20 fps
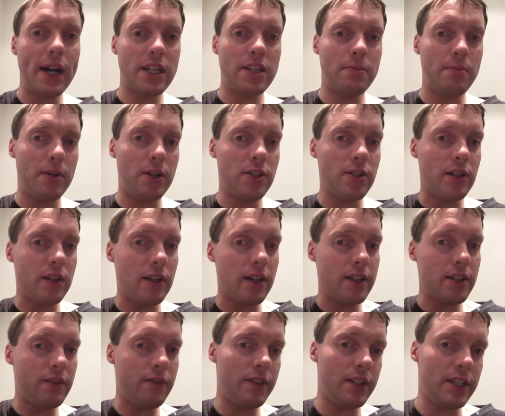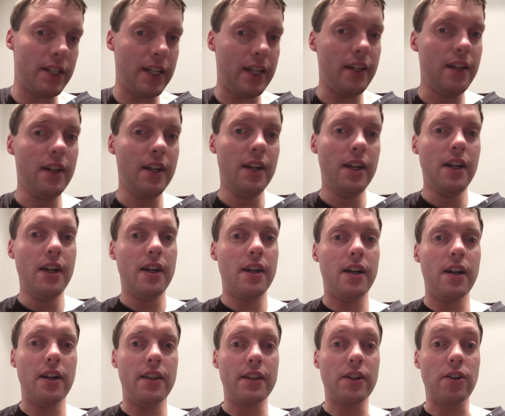exhibition I'd like to visit.
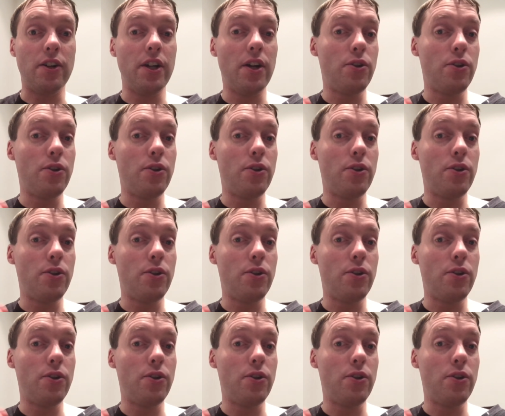They've got